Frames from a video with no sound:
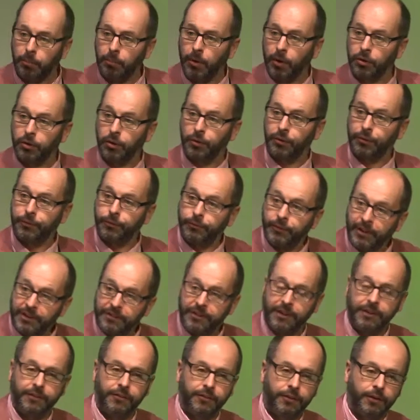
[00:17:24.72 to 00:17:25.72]
models
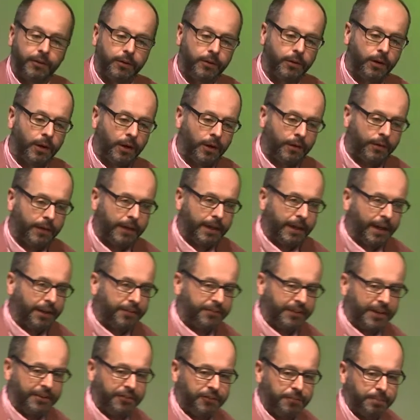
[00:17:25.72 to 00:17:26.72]
fitted to the
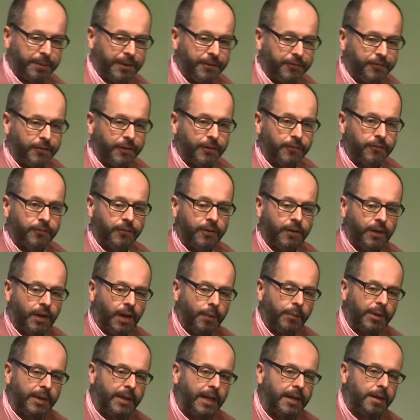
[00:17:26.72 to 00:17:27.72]
assessed species, and
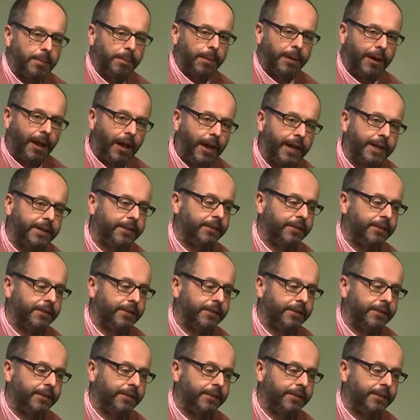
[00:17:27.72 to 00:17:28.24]
we then applied